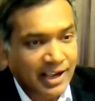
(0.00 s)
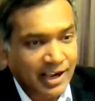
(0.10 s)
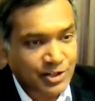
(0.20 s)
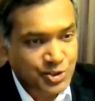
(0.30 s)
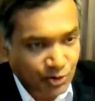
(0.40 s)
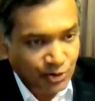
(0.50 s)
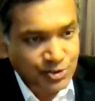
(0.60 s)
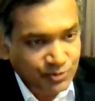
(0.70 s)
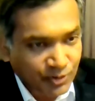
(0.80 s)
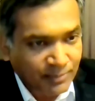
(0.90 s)

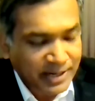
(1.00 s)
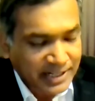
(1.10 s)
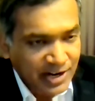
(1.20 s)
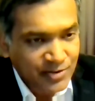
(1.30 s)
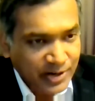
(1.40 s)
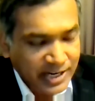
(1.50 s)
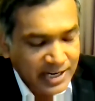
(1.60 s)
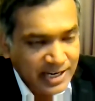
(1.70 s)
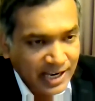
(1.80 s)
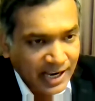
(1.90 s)
source from a
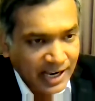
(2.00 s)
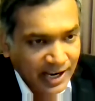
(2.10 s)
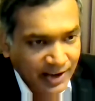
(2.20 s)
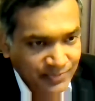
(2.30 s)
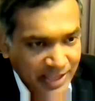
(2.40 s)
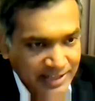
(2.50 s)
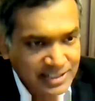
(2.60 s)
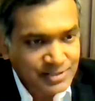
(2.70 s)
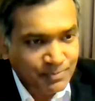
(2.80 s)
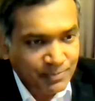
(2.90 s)
country that
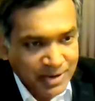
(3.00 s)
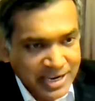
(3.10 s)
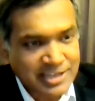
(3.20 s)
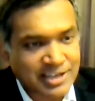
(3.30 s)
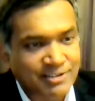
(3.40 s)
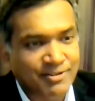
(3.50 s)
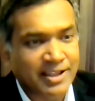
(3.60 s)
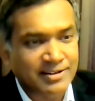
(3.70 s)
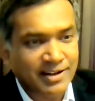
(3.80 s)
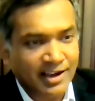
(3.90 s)
is being
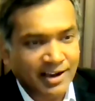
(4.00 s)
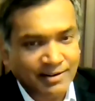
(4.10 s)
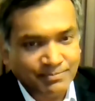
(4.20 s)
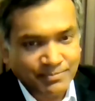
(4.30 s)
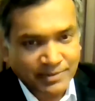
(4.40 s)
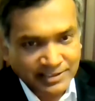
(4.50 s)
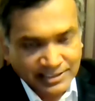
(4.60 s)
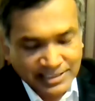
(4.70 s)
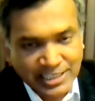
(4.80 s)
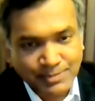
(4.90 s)
given
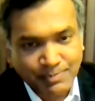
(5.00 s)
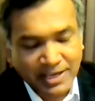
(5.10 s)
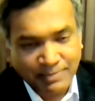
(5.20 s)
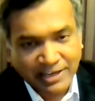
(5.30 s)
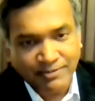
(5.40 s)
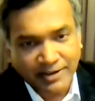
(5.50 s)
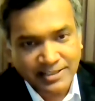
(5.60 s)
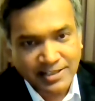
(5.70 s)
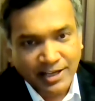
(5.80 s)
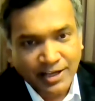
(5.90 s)
the GSP
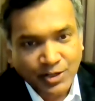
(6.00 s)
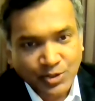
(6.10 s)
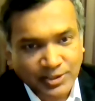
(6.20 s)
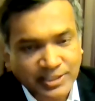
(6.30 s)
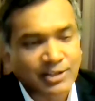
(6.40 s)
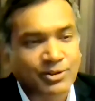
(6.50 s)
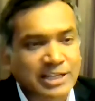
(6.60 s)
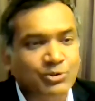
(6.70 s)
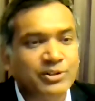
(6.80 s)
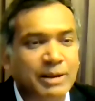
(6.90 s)
benefits, so that
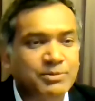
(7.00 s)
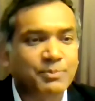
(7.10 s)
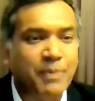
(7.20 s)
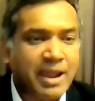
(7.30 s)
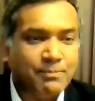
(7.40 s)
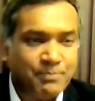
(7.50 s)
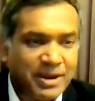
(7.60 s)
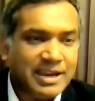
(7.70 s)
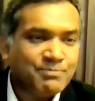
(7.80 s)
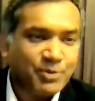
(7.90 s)
they don't have to
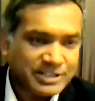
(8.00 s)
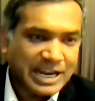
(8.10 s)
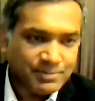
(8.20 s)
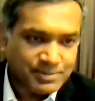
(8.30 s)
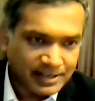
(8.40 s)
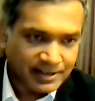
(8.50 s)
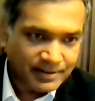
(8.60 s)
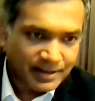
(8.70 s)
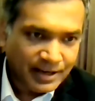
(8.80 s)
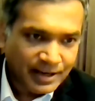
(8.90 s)
pay import tariffs there.
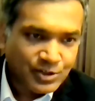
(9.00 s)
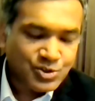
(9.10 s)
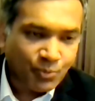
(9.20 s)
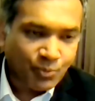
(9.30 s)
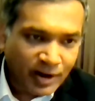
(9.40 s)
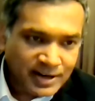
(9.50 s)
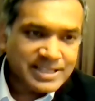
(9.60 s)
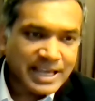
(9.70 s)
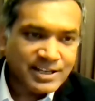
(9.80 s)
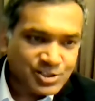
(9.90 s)
So once
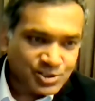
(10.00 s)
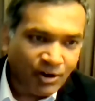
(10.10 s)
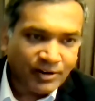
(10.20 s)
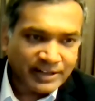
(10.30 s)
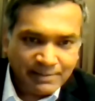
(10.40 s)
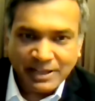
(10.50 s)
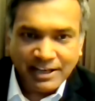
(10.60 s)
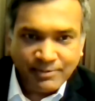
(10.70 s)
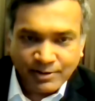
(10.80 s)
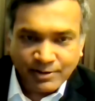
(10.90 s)
that is gone, I
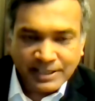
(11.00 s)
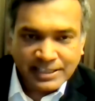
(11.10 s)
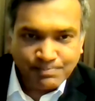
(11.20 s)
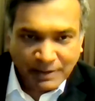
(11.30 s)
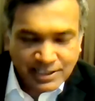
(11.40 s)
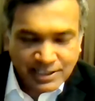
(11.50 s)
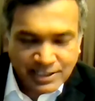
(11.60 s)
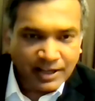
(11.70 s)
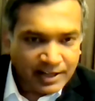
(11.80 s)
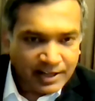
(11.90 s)
believe this
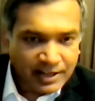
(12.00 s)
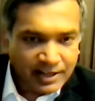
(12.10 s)
particular